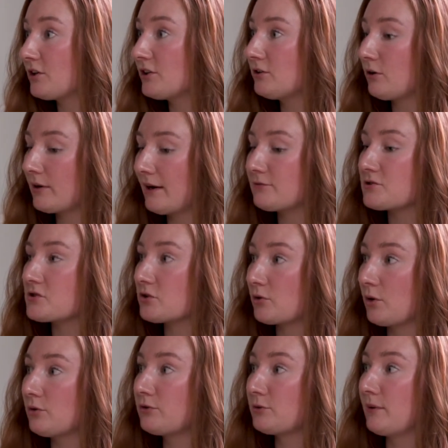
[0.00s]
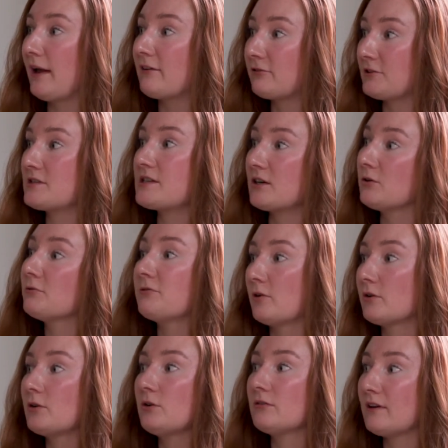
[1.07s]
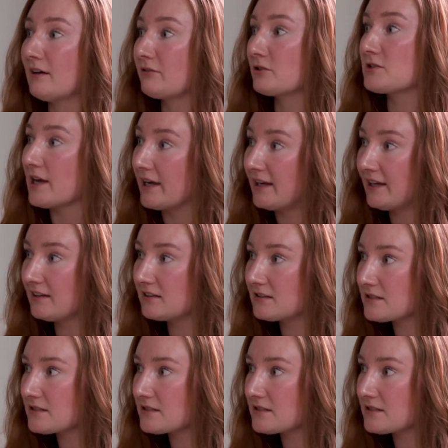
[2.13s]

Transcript: You don't have to scroll through every single photo you've ever taken